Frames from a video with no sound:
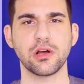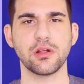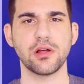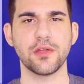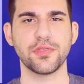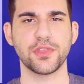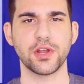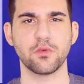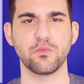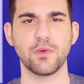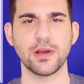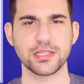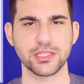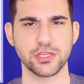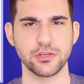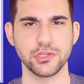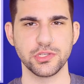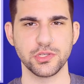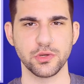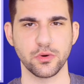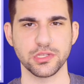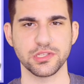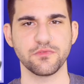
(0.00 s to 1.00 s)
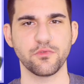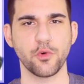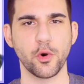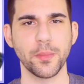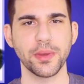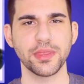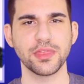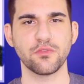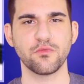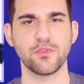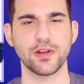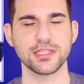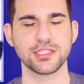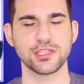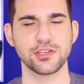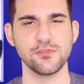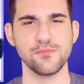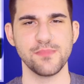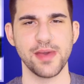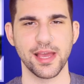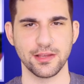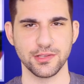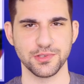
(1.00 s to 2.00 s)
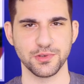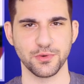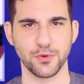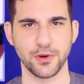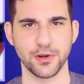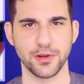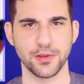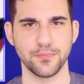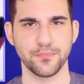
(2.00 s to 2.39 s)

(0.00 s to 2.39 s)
call out their rescue Zords, forming the Rescue Megazord.